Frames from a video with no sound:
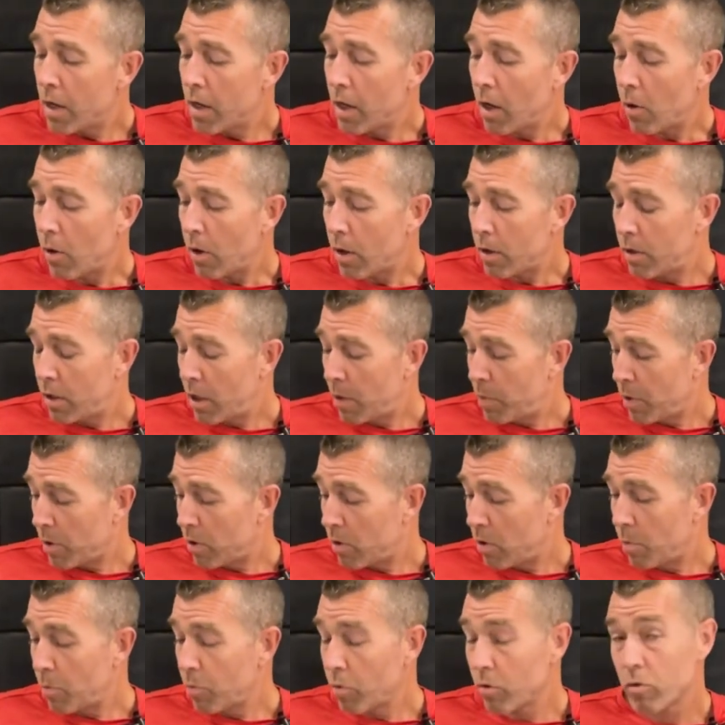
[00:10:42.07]
Now, a
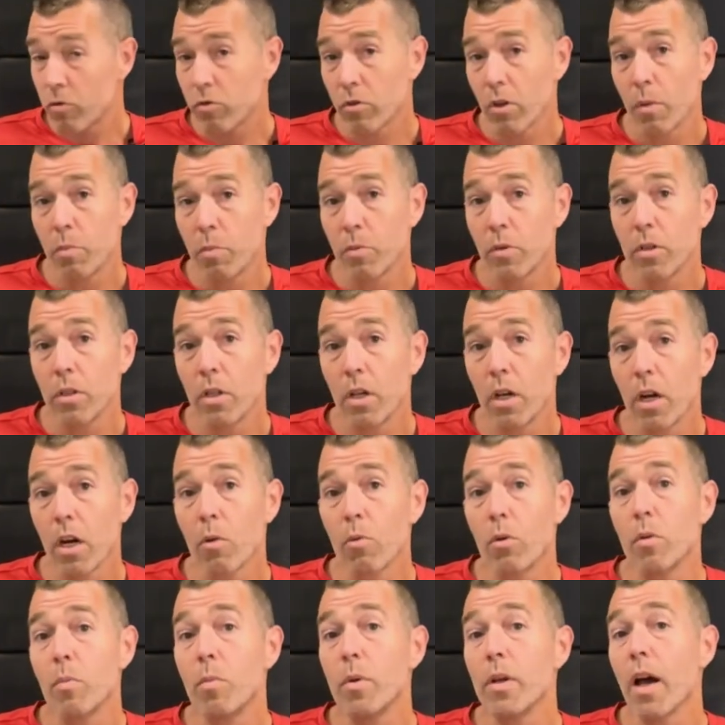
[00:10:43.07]
typical prescription here
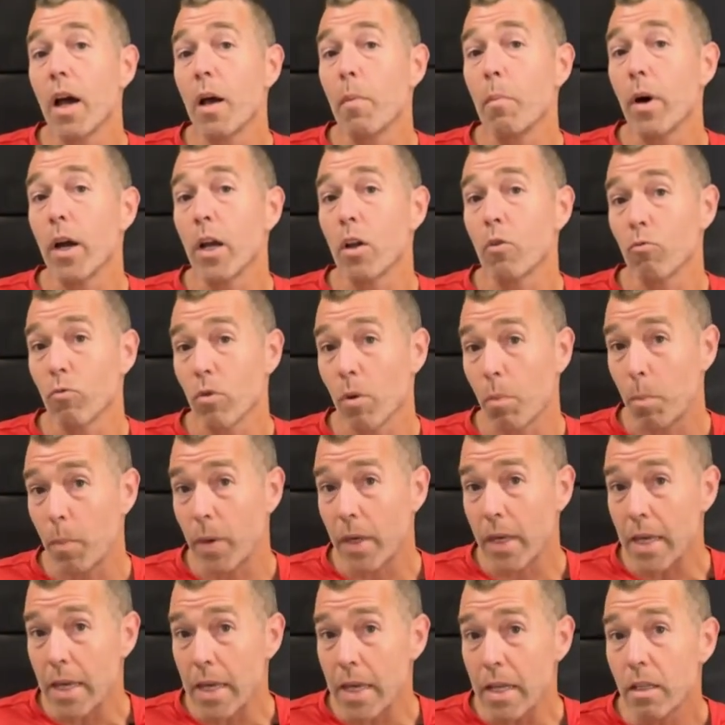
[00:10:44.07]
would be I might
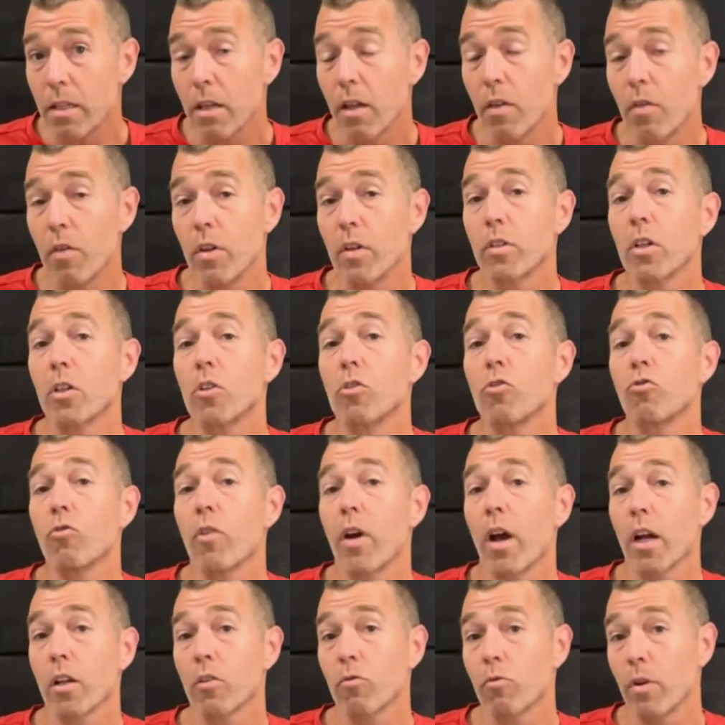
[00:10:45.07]
repeat this
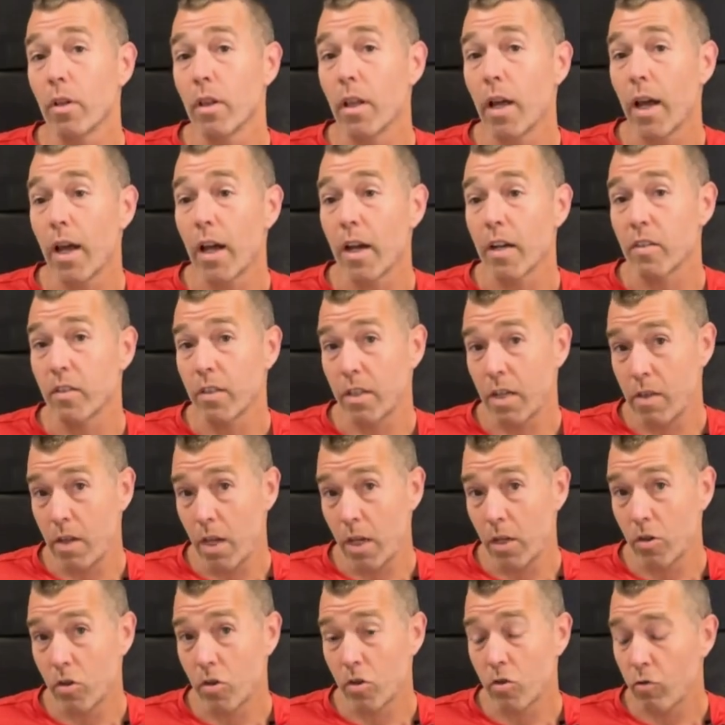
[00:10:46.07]
contract, relax, and
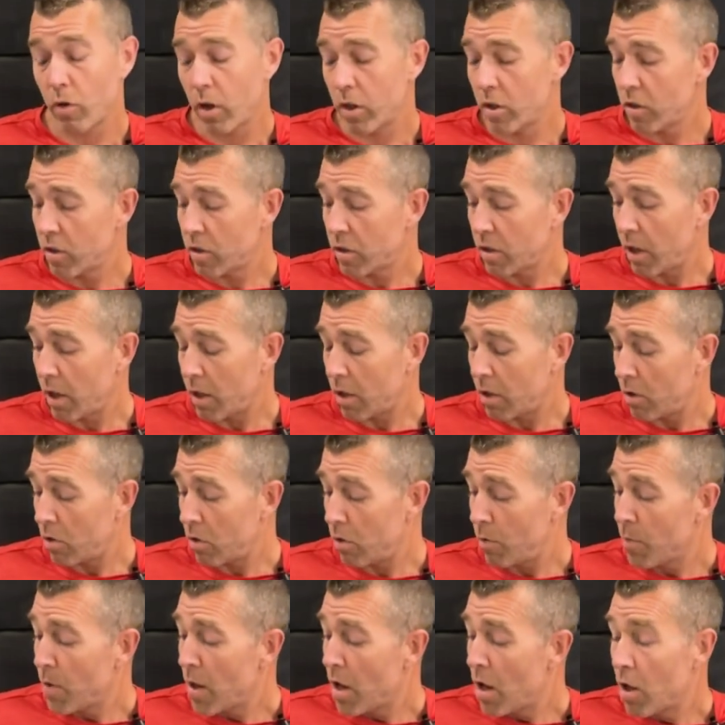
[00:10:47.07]
then stretch
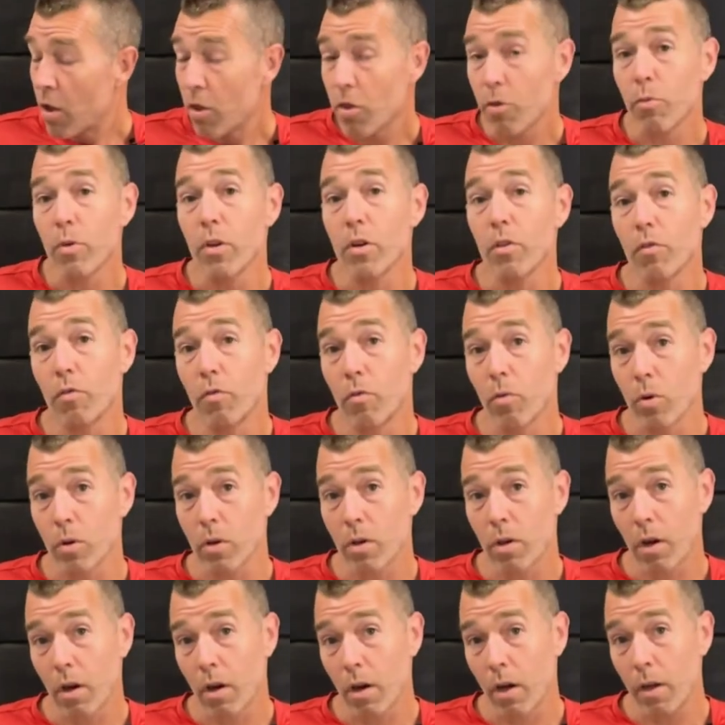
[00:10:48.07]
cycle 3 to 4
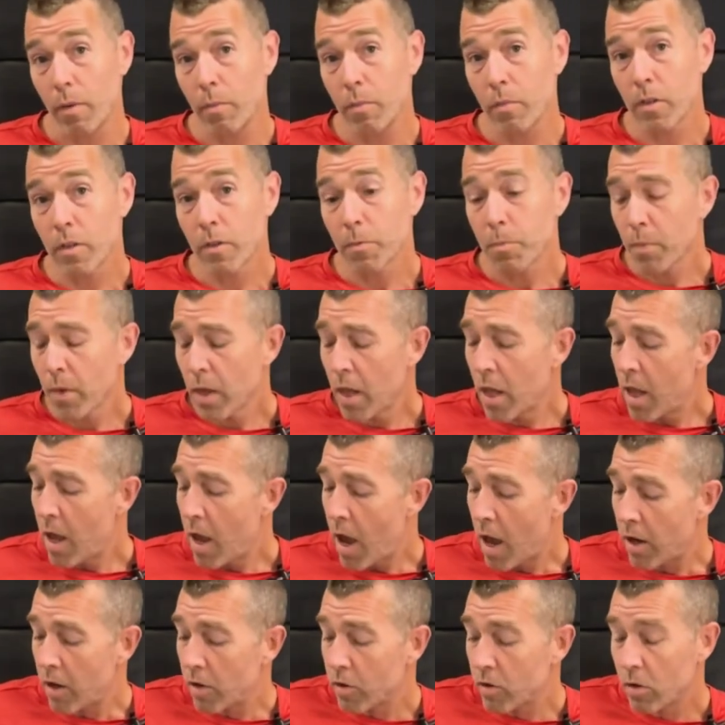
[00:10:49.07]
times.
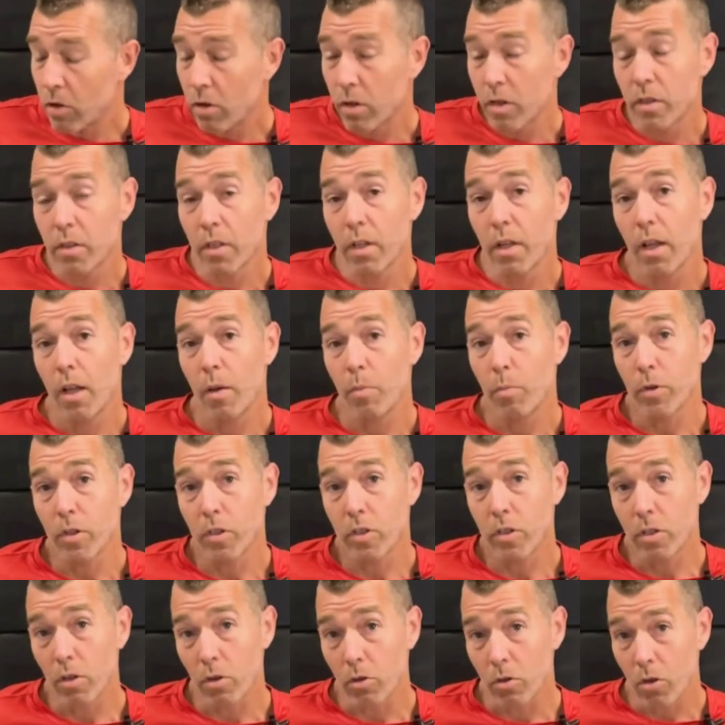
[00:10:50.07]
And as long as the hip is
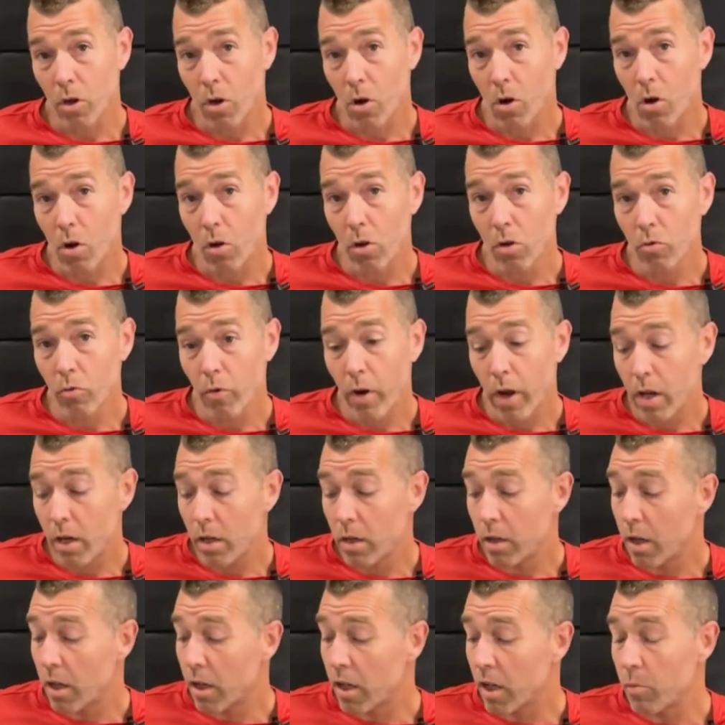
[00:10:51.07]
still
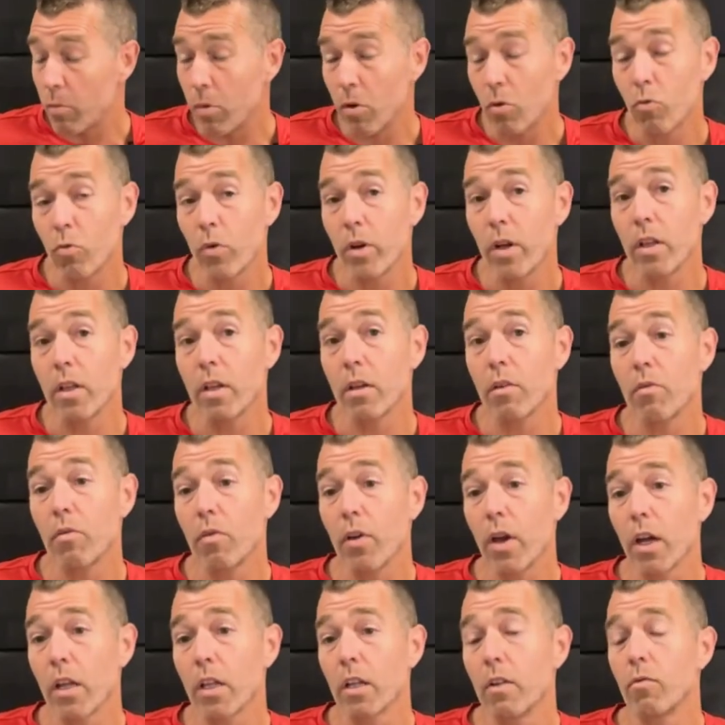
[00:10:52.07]
tolerated, it can be really
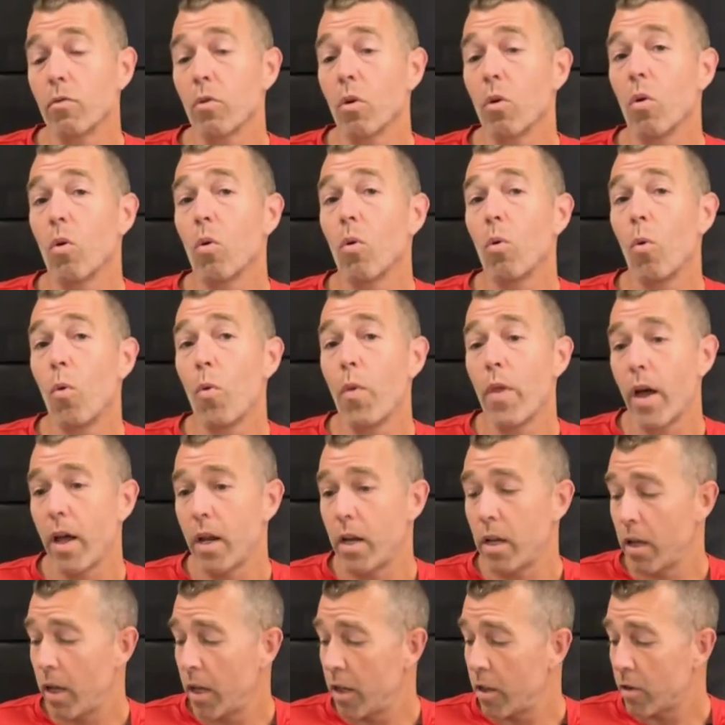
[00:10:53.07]
effective to hold
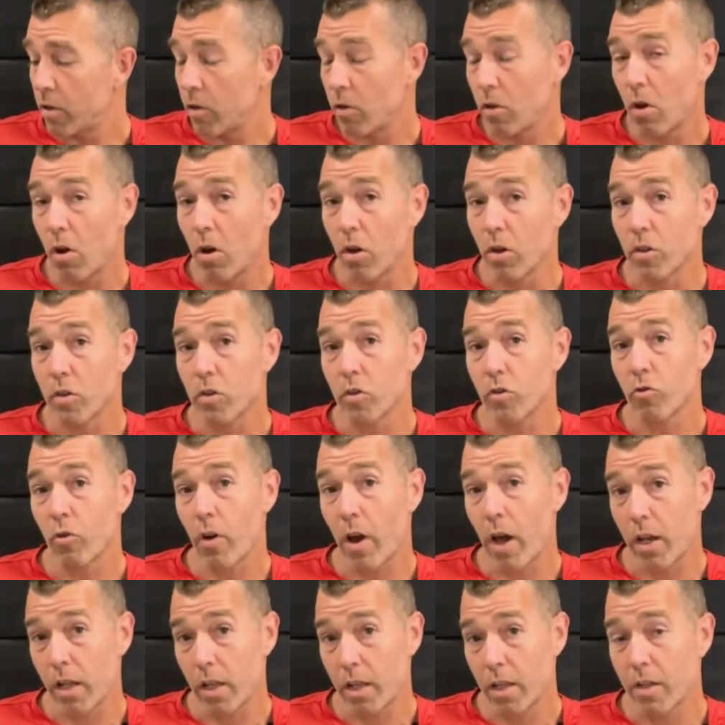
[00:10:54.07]
that nice long
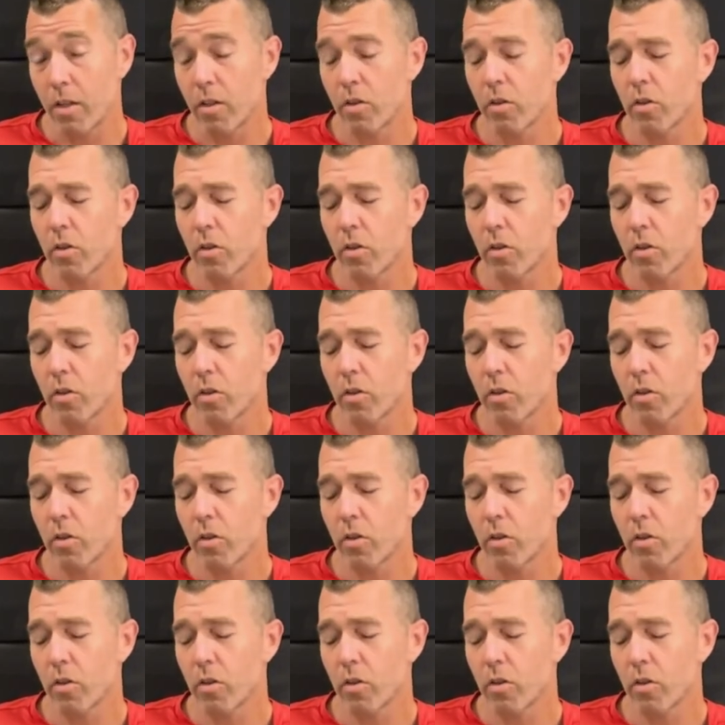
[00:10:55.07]
static